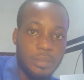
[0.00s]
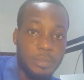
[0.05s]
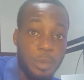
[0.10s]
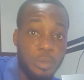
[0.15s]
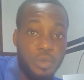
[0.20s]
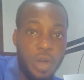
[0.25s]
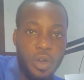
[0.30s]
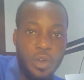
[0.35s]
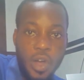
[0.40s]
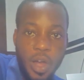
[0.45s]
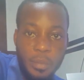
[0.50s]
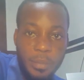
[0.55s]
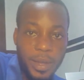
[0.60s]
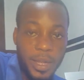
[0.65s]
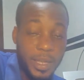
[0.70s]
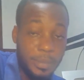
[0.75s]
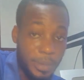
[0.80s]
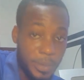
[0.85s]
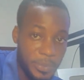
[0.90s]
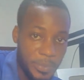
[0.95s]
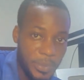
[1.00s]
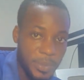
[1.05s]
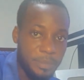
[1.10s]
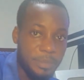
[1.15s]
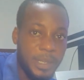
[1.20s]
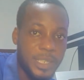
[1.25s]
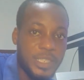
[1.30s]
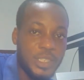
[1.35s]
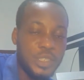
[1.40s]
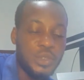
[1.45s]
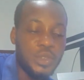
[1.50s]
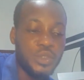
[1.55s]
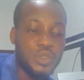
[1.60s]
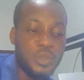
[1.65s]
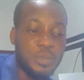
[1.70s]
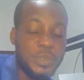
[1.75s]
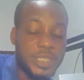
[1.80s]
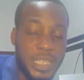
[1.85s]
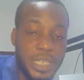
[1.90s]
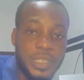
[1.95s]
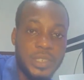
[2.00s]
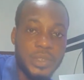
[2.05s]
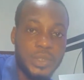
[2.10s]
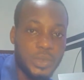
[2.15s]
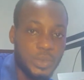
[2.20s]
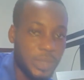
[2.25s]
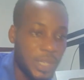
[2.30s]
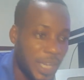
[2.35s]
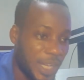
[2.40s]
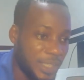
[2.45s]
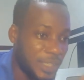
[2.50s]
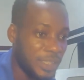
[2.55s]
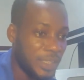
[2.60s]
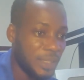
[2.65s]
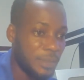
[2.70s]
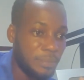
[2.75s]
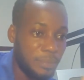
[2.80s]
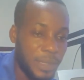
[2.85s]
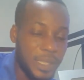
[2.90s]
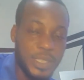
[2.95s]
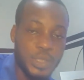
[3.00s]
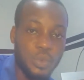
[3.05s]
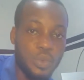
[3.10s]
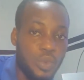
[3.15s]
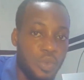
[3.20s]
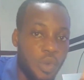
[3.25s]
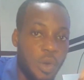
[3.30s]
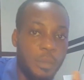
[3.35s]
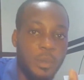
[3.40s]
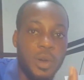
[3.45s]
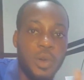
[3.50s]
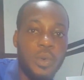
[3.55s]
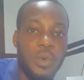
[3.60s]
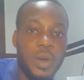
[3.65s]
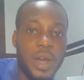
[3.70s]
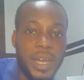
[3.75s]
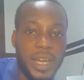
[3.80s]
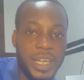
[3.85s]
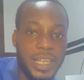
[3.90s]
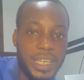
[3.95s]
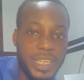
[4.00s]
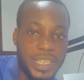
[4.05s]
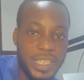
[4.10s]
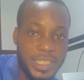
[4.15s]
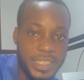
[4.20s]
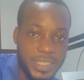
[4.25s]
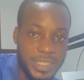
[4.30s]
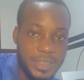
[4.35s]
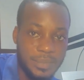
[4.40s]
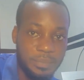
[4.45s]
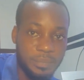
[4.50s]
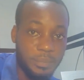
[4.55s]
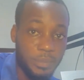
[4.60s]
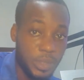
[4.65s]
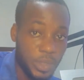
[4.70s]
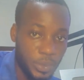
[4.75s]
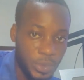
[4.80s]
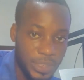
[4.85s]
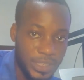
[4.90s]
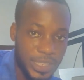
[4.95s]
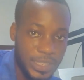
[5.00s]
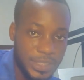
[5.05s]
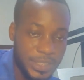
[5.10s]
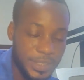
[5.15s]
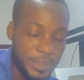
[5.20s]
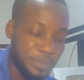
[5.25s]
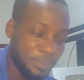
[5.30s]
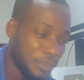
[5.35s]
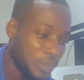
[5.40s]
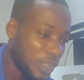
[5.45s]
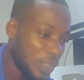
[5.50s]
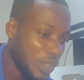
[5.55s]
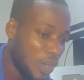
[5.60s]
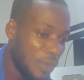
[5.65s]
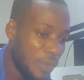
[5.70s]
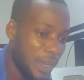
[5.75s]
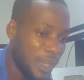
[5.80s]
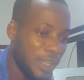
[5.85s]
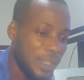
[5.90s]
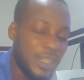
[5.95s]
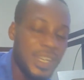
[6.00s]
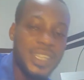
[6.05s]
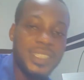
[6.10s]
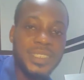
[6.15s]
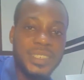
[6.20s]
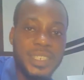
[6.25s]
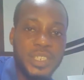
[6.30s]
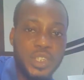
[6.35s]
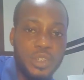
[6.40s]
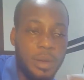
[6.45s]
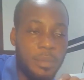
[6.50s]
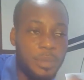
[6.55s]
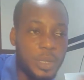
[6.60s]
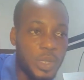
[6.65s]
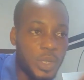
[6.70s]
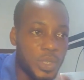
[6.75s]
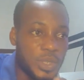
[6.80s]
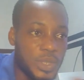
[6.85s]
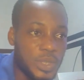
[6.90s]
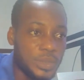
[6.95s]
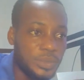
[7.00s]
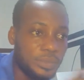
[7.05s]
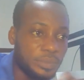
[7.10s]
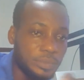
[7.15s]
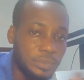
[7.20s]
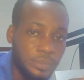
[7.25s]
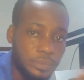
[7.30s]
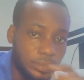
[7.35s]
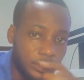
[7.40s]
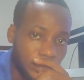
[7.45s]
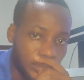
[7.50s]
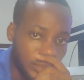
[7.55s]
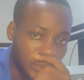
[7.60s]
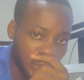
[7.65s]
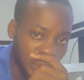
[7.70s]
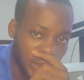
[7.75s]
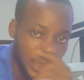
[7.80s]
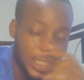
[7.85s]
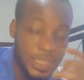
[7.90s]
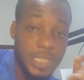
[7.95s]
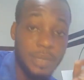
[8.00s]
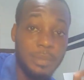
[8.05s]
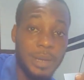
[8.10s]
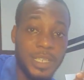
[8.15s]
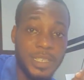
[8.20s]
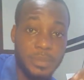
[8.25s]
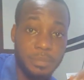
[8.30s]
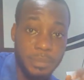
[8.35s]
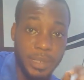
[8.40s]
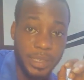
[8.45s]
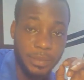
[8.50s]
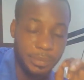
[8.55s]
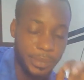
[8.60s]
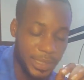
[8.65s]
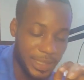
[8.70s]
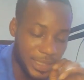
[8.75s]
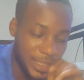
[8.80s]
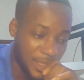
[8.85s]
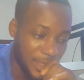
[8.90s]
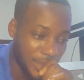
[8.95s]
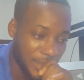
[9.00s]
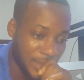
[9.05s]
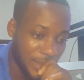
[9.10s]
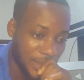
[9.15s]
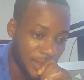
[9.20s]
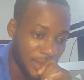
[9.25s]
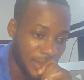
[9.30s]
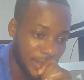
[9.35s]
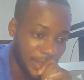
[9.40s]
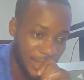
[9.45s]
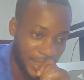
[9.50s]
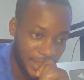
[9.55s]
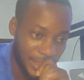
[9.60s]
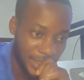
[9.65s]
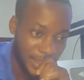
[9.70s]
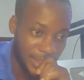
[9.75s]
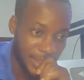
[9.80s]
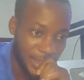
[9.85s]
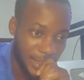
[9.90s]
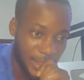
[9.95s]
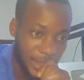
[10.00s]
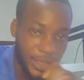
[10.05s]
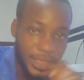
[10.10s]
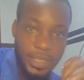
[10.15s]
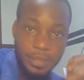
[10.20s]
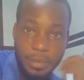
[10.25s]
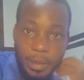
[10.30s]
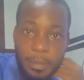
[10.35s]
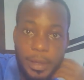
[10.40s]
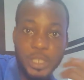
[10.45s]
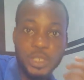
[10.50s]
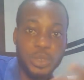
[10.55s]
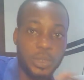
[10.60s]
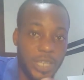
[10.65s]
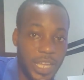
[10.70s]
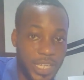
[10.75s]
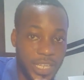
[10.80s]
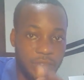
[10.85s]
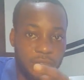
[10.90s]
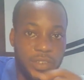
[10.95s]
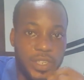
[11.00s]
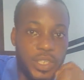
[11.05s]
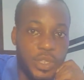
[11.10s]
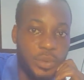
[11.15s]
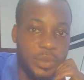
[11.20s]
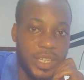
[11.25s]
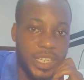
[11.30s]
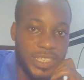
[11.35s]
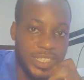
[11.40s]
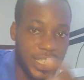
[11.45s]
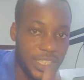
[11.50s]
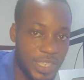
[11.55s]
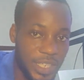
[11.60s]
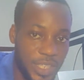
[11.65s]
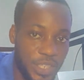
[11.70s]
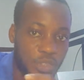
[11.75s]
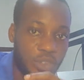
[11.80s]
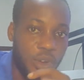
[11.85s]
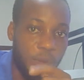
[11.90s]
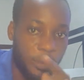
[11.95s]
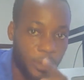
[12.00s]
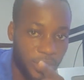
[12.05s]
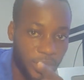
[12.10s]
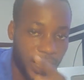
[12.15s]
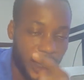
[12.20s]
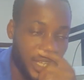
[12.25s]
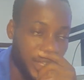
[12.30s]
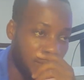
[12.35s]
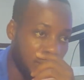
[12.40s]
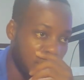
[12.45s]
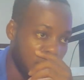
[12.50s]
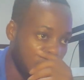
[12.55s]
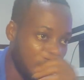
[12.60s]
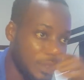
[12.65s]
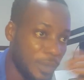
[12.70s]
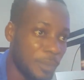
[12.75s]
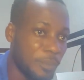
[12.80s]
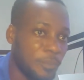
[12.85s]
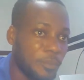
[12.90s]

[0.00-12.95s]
Mwa kwa ba eba tree bet YouTube channel so had the bet on common kwa and a yeti. What I see. Alright, and I say no more because so. It's about Melbet. Yes. If I talk like a video, yes, send me a ding comment like a video.